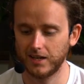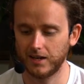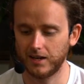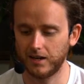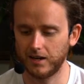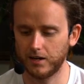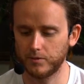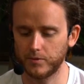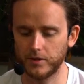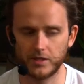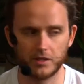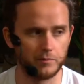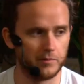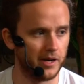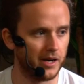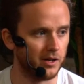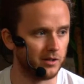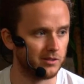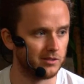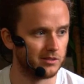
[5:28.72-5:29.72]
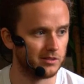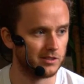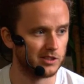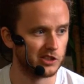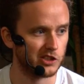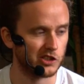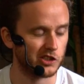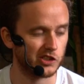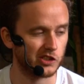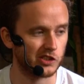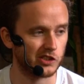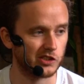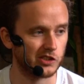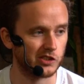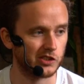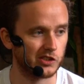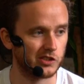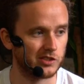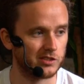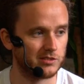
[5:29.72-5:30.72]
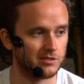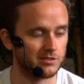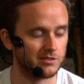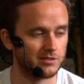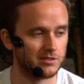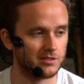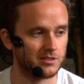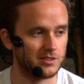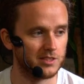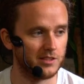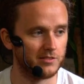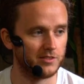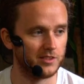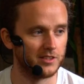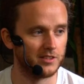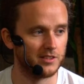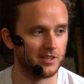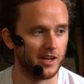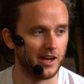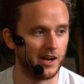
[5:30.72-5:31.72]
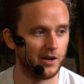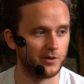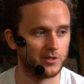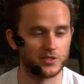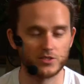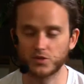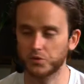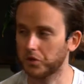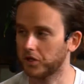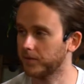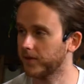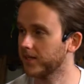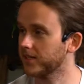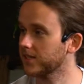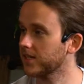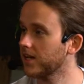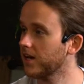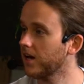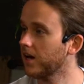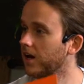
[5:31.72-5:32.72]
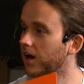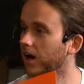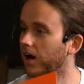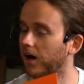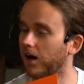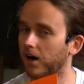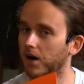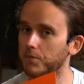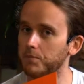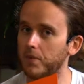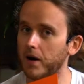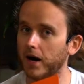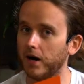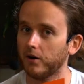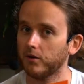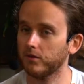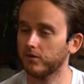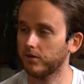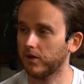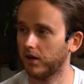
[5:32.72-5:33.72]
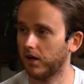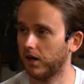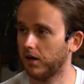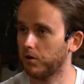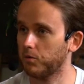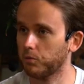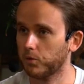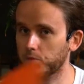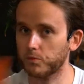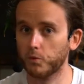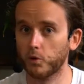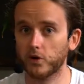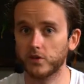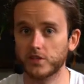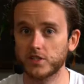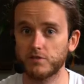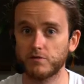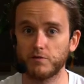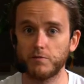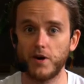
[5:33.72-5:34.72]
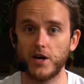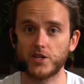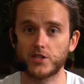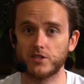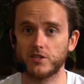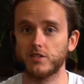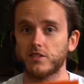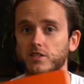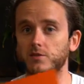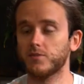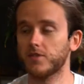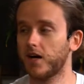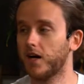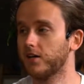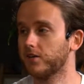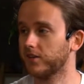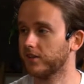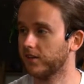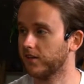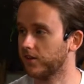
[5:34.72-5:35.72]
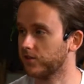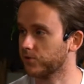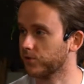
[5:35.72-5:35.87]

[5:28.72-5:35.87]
In about 7 hours and 20 minutes, about with more of this information, and there's some data in there that's really